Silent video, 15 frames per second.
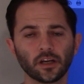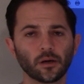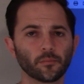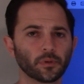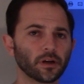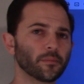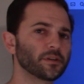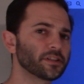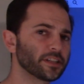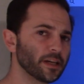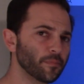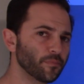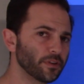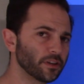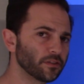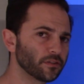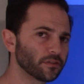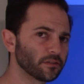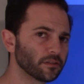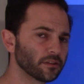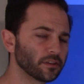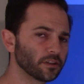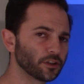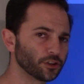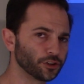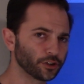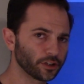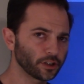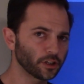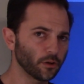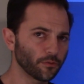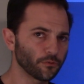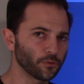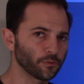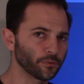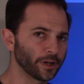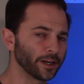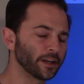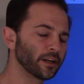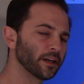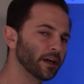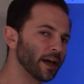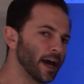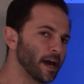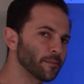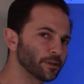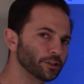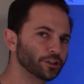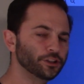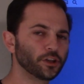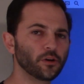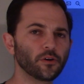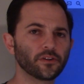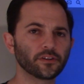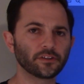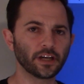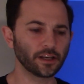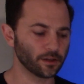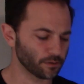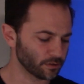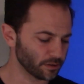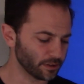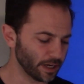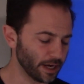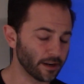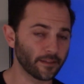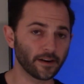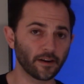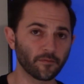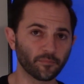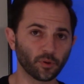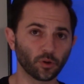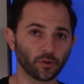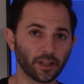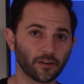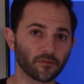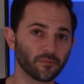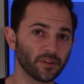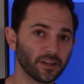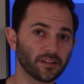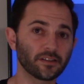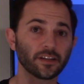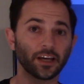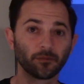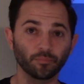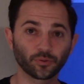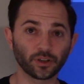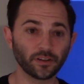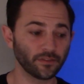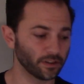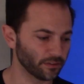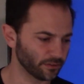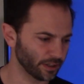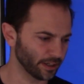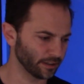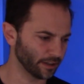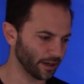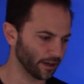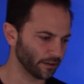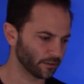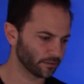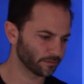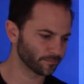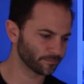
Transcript: But I'm going to skip this because you're going to go through and read it. And I'm going to show you the 10 years of data that I've pulled out from this and previous 10Ks.